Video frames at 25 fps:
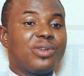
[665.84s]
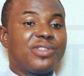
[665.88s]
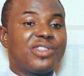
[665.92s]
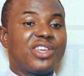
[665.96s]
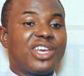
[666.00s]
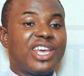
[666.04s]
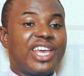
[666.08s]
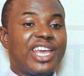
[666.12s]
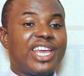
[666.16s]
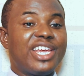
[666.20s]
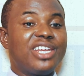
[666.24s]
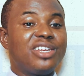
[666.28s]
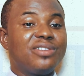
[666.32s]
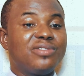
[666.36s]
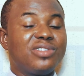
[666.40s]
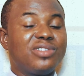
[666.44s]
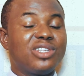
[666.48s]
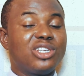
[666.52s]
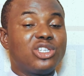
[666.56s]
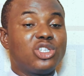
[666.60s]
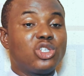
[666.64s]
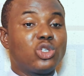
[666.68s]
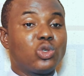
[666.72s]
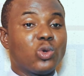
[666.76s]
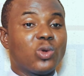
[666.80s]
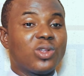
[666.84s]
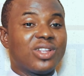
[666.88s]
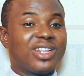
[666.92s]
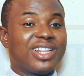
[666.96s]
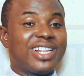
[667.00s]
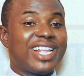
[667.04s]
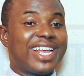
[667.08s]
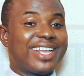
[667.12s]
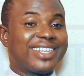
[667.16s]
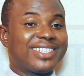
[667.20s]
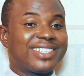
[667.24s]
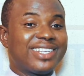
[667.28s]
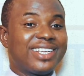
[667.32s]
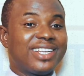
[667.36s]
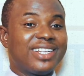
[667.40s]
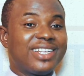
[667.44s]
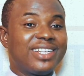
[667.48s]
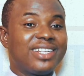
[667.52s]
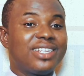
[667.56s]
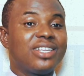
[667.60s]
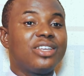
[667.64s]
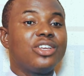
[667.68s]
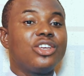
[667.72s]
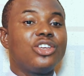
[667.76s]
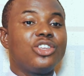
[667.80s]
with the aid of this short
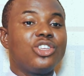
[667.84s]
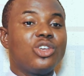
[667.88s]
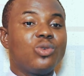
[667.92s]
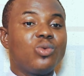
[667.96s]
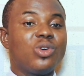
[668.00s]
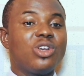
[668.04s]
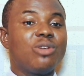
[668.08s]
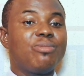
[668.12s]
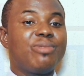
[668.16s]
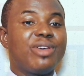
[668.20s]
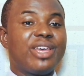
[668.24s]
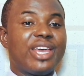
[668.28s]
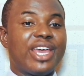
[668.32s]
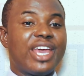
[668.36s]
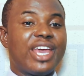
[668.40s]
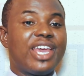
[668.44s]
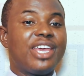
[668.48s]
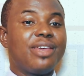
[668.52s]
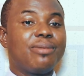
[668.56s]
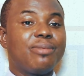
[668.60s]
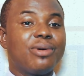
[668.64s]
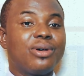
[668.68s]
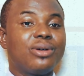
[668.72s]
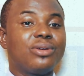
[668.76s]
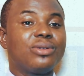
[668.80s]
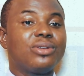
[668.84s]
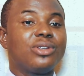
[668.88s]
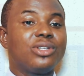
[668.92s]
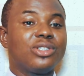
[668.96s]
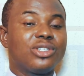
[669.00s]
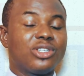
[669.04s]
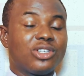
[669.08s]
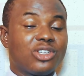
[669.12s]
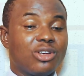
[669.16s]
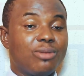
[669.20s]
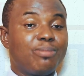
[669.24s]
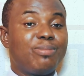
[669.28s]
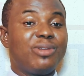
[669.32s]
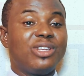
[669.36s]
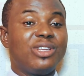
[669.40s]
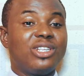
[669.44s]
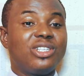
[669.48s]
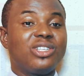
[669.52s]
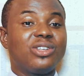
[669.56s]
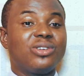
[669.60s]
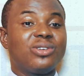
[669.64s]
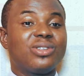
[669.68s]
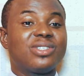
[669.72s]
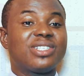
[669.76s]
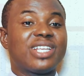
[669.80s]
lesson, you will be able to
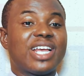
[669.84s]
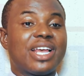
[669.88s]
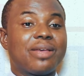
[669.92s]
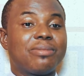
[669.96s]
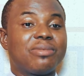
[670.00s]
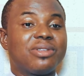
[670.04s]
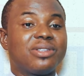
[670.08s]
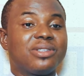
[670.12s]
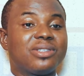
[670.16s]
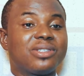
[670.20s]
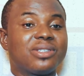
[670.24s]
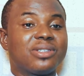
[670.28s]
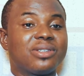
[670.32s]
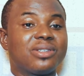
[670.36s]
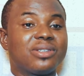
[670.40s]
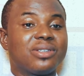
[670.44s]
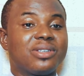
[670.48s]
complete your assignment.